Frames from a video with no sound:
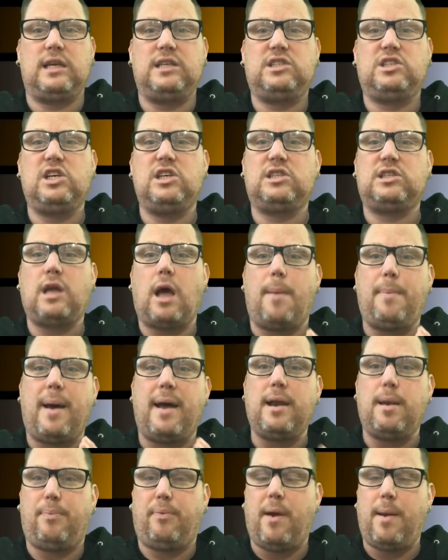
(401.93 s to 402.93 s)
It's just
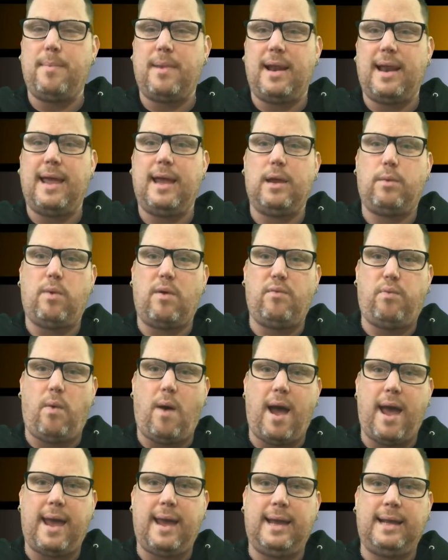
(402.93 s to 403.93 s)
about the Premier League with
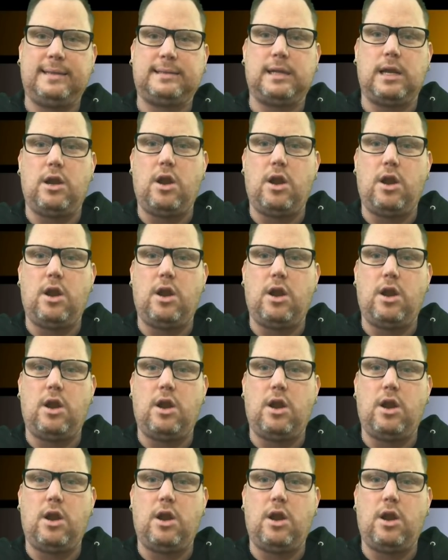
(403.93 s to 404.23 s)
Wade,